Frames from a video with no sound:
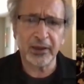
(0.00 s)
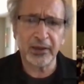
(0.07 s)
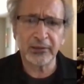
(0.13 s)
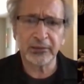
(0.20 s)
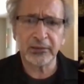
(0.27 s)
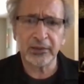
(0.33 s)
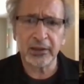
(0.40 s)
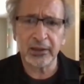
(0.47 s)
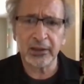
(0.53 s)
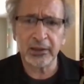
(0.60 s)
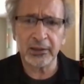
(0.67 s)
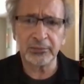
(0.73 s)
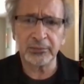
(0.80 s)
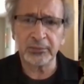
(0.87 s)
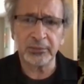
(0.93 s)
and
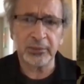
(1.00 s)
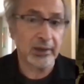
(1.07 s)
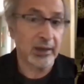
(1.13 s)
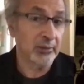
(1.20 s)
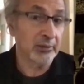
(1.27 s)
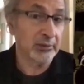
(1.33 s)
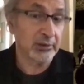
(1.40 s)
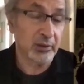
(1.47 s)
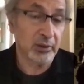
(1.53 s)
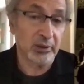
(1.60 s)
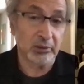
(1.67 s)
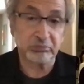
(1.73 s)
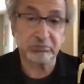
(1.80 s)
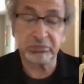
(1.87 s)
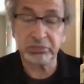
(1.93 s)
what I would
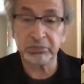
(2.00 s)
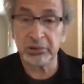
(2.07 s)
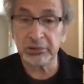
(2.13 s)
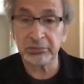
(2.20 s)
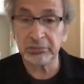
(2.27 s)
call